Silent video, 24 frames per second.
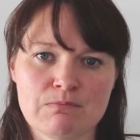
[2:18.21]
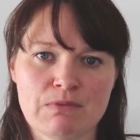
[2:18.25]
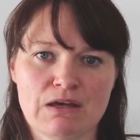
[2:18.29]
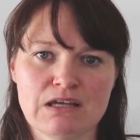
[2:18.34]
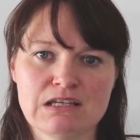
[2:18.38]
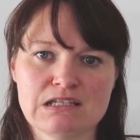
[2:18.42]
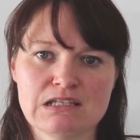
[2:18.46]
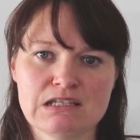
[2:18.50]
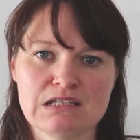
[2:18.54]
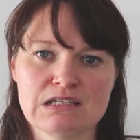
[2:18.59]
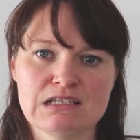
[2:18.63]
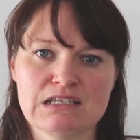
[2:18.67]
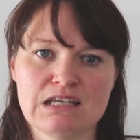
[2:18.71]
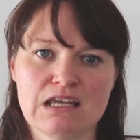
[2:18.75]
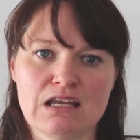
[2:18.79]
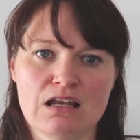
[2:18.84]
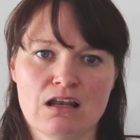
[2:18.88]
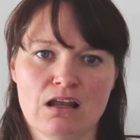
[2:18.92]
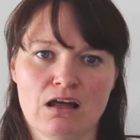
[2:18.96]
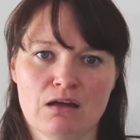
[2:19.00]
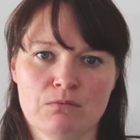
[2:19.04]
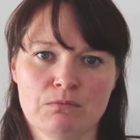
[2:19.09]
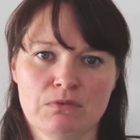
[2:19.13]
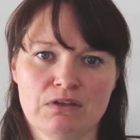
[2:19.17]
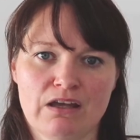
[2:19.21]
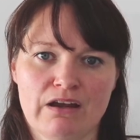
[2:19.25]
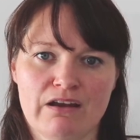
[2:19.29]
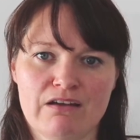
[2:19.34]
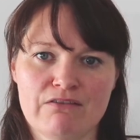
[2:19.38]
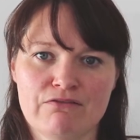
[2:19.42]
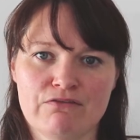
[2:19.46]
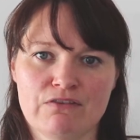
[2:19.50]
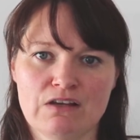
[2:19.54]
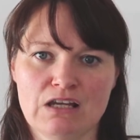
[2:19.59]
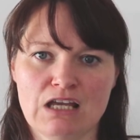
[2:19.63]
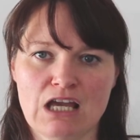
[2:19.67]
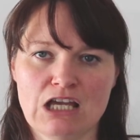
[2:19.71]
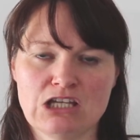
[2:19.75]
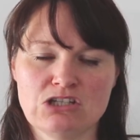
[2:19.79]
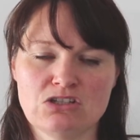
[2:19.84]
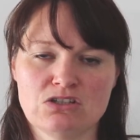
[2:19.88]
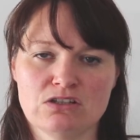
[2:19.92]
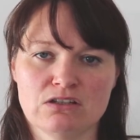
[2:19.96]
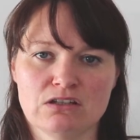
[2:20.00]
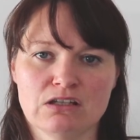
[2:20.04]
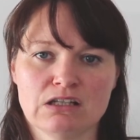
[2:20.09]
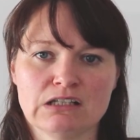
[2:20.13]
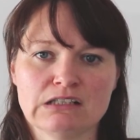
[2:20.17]
basis in line with their
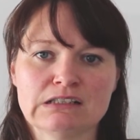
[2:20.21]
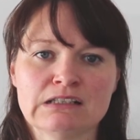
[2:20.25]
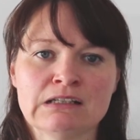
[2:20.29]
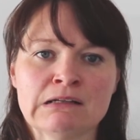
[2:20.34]
affiliation.